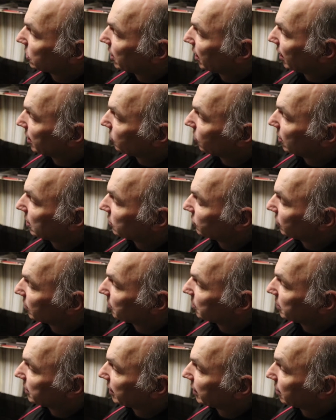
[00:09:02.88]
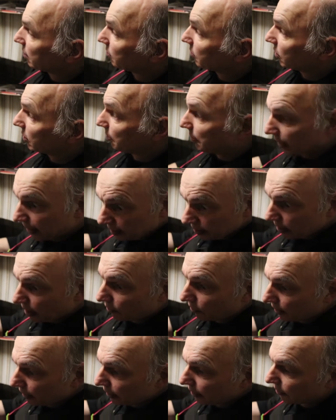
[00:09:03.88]
guide was for a particular book because I
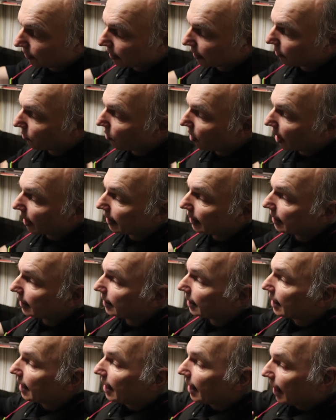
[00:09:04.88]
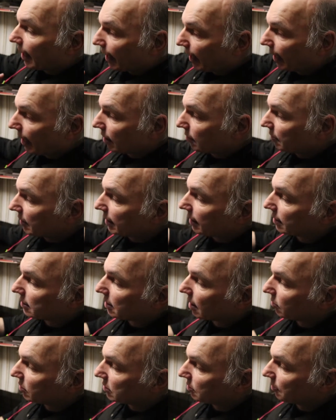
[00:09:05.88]
really, really wanted it, and because
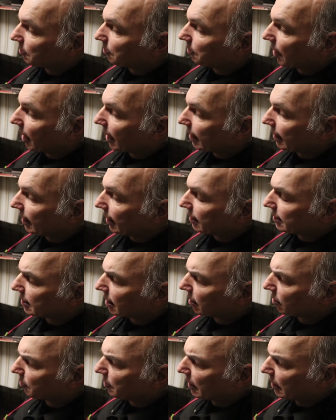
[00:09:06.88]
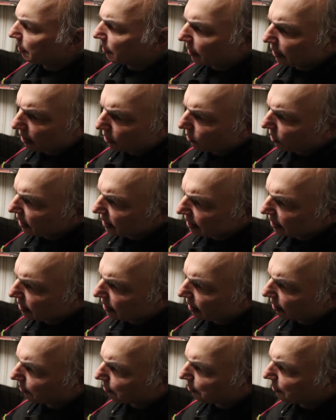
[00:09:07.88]
I was buying against other people, and it wasn't
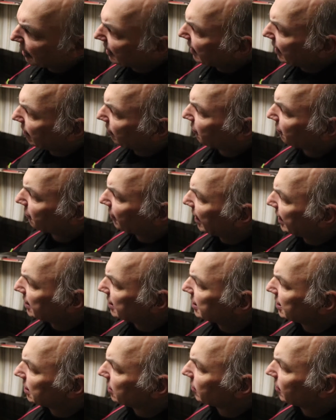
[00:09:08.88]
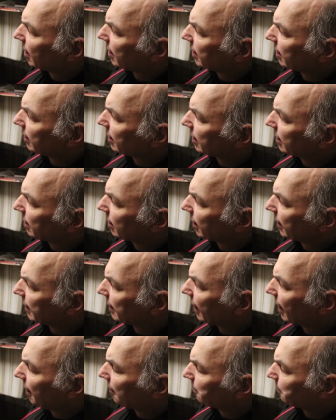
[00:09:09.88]
a bidding frenzy or anything like
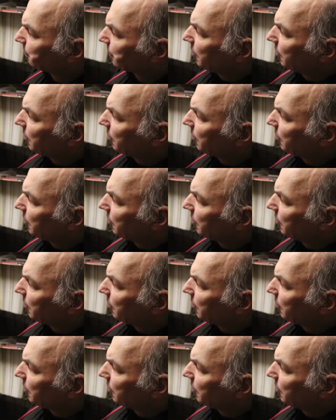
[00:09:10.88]
that.